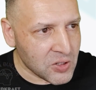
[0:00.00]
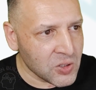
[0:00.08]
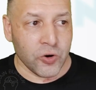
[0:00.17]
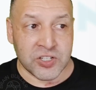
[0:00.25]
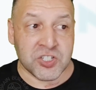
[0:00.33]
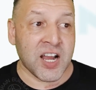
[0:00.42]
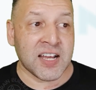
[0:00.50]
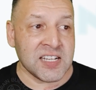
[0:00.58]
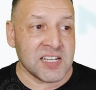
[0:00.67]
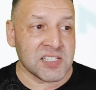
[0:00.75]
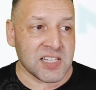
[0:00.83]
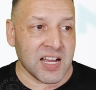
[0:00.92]
Or in
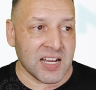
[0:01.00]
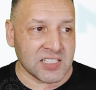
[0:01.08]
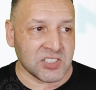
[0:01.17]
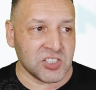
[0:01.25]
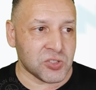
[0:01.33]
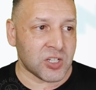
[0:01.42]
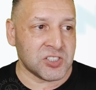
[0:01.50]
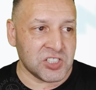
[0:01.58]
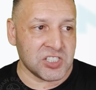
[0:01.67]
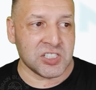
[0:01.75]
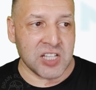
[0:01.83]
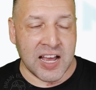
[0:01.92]
Chinese, ji suan
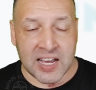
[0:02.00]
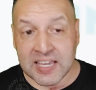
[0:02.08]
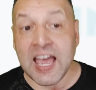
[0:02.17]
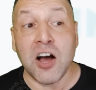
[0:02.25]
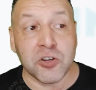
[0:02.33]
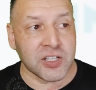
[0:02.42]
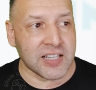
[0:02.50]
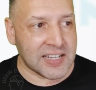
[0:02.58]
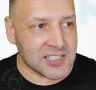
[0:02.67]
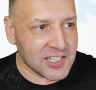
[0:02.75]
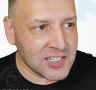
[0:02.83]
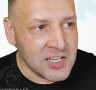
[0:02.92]
ji,
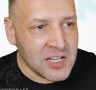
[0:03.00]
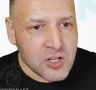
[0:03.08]
calculator.